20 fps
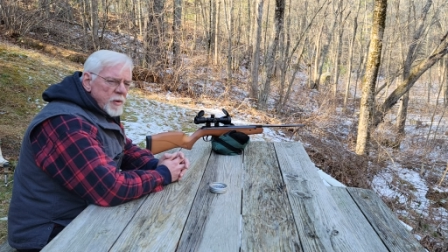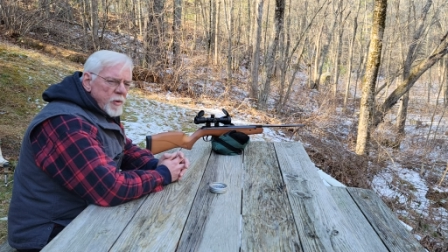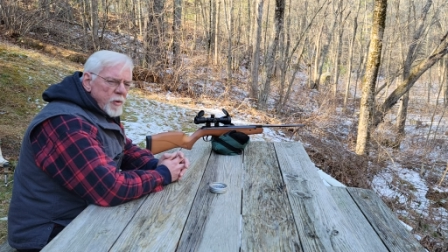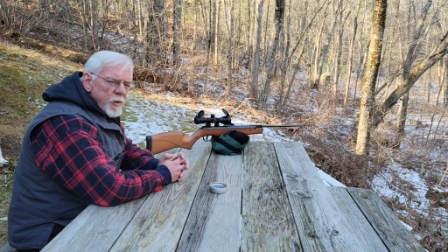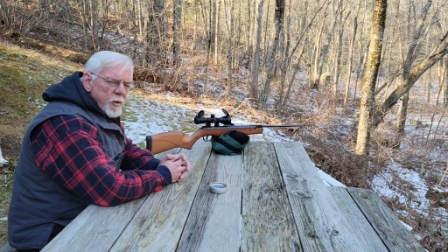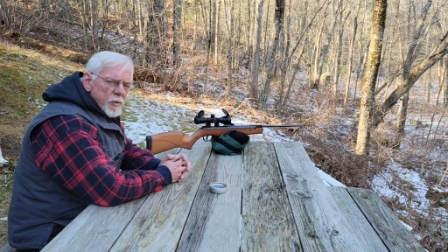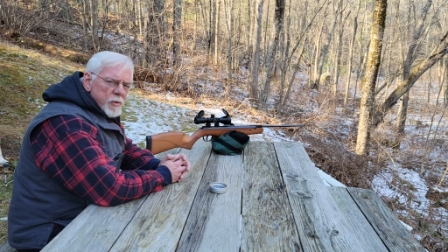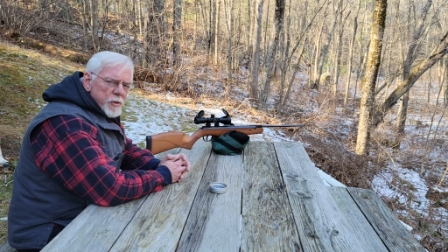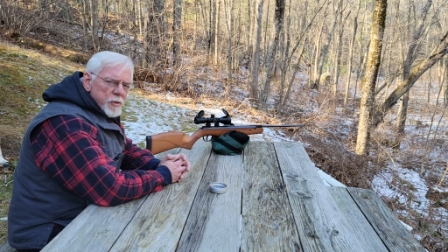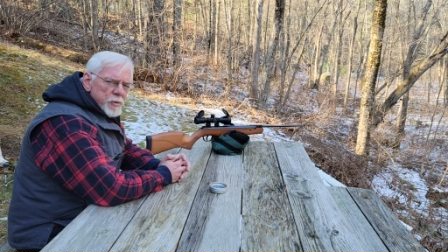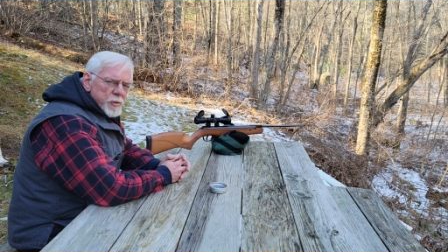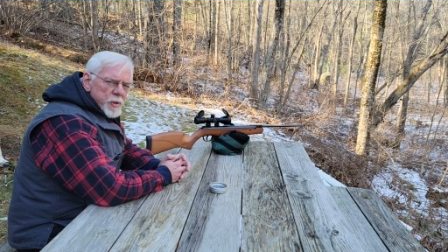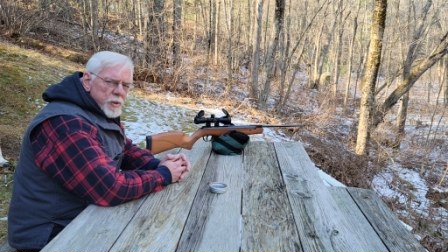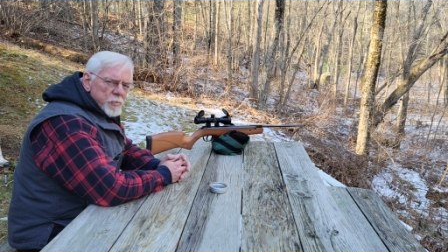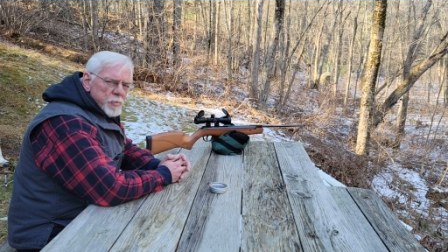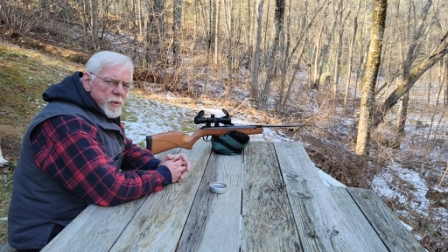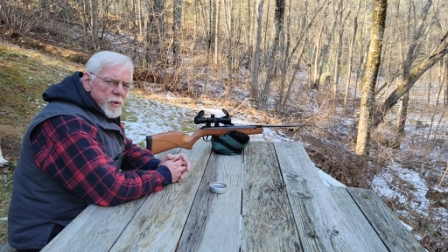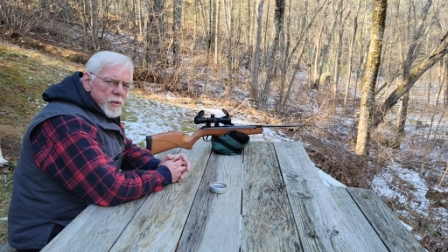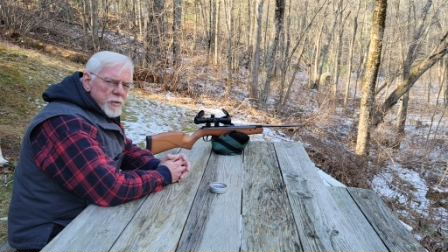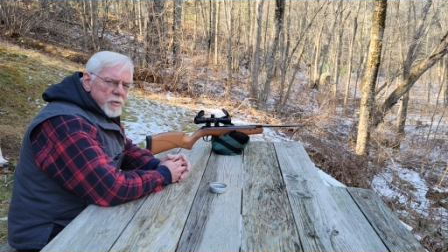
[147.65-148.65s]
All the trigger
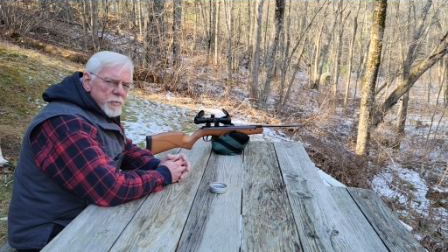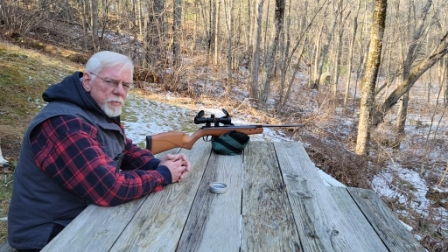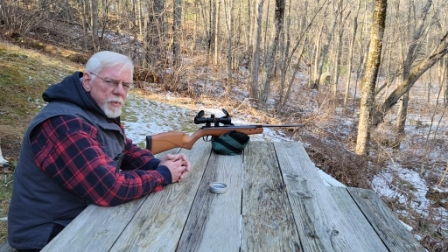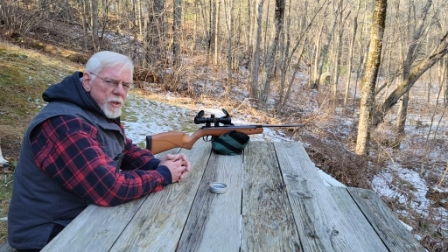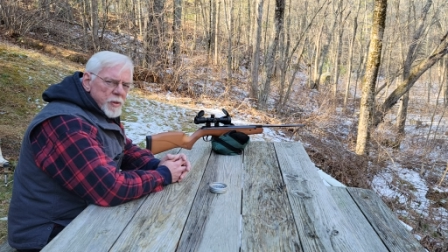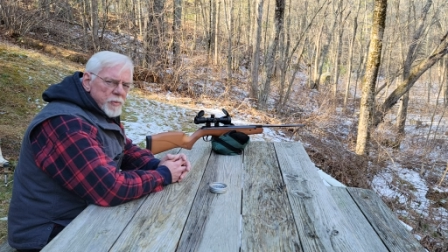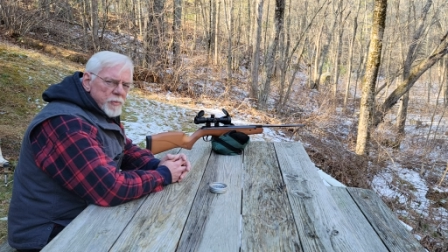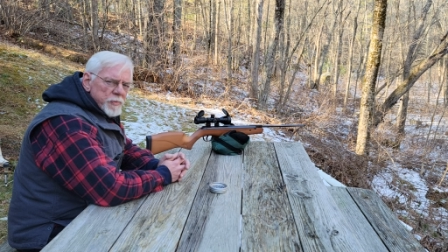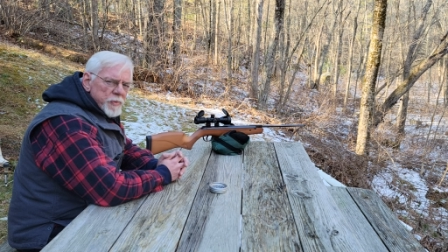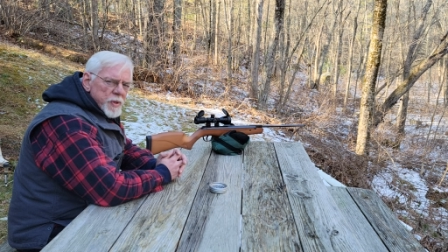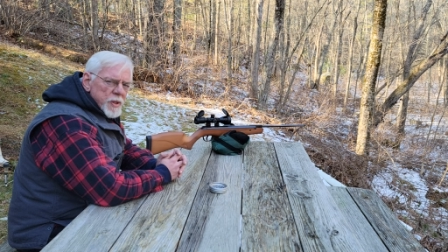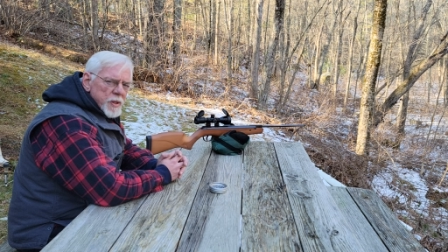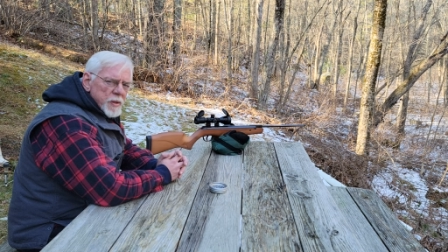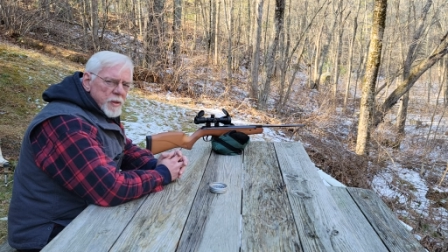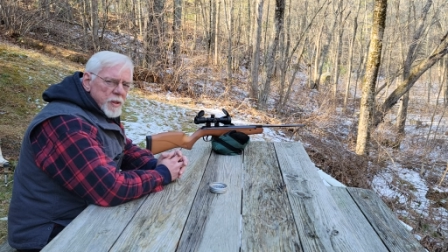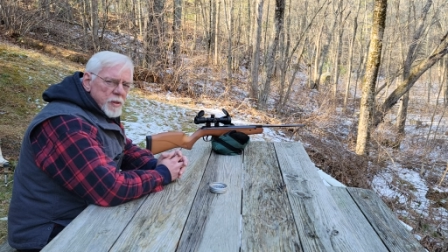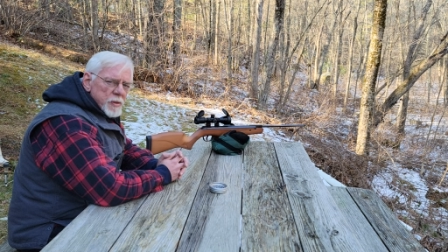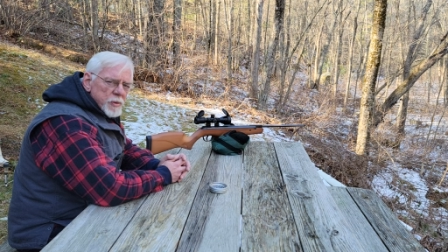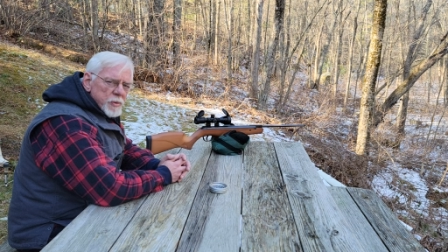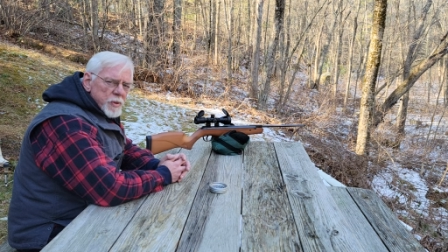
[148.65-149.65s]
parts are metal,
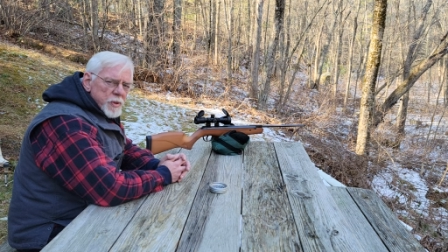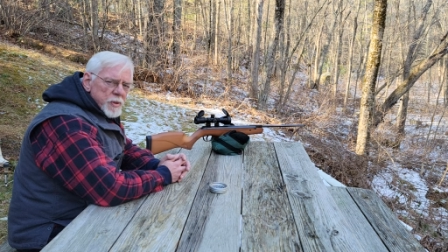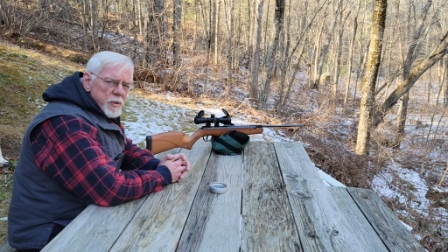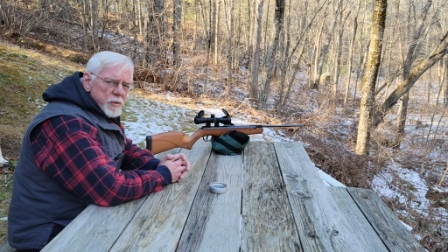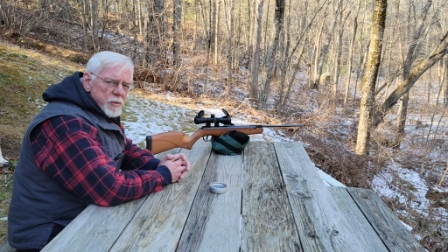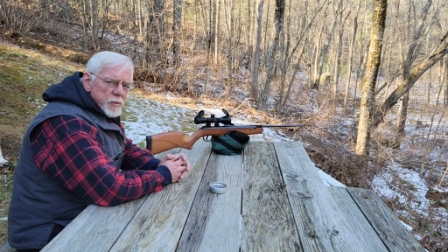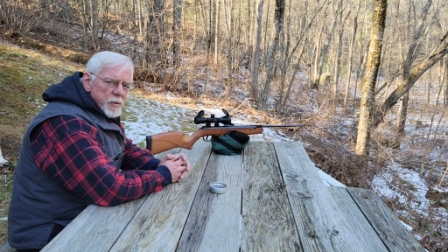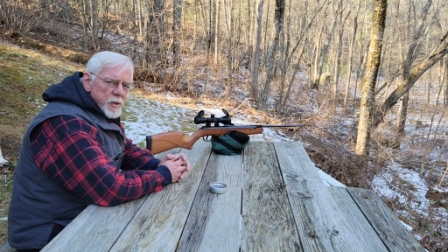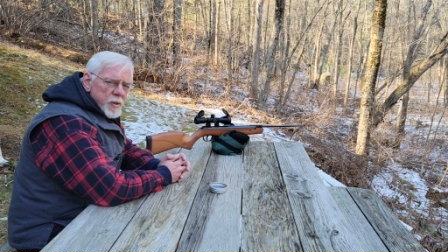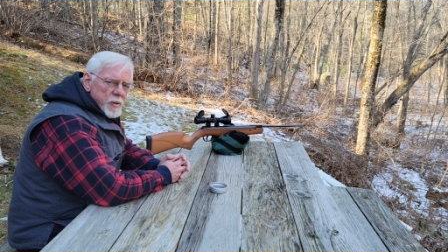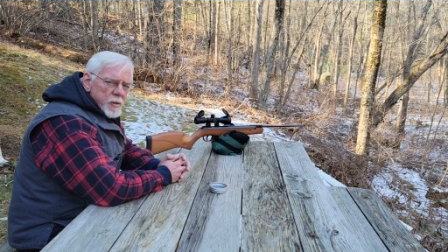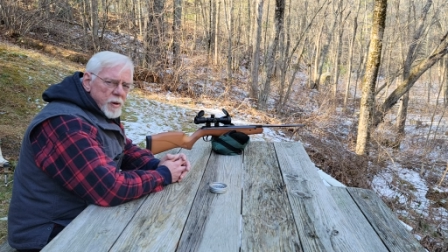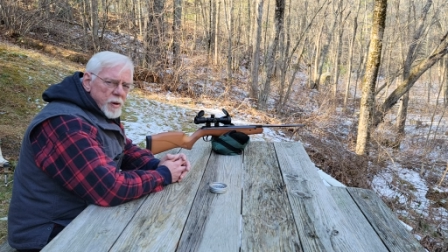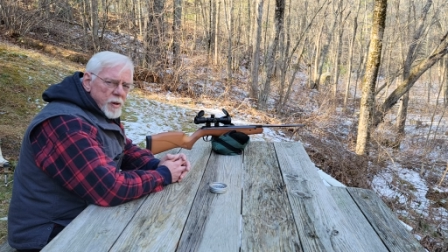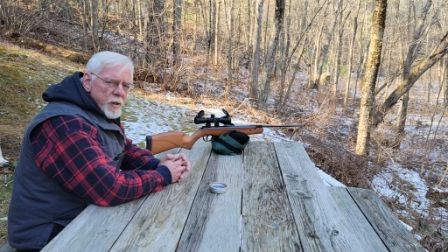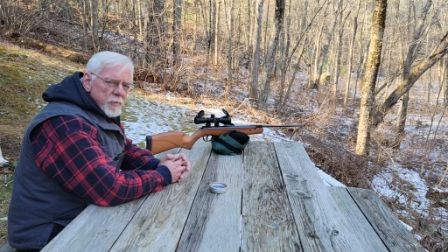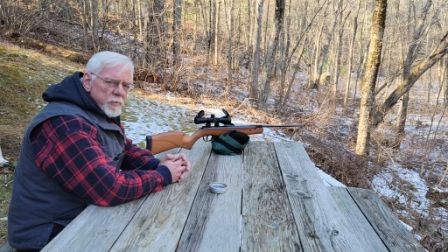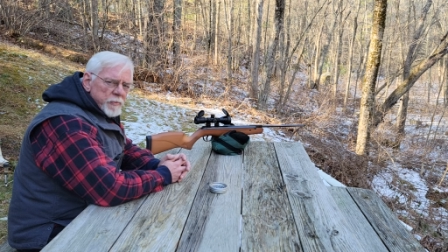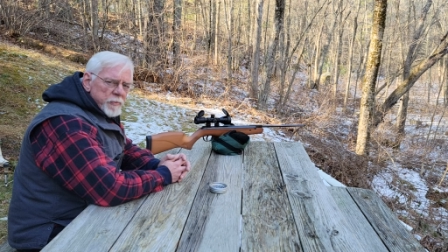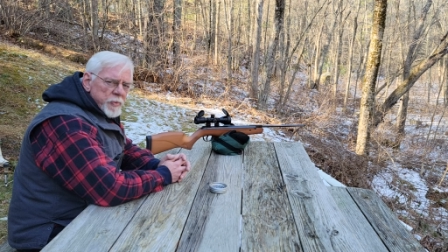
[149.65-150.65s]
including the trigger
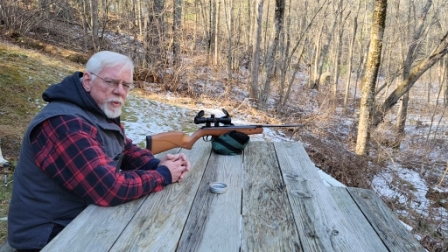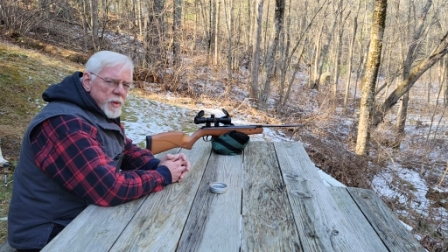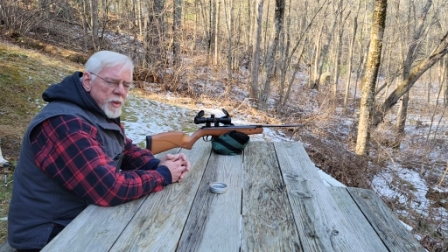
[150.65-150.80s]
guard,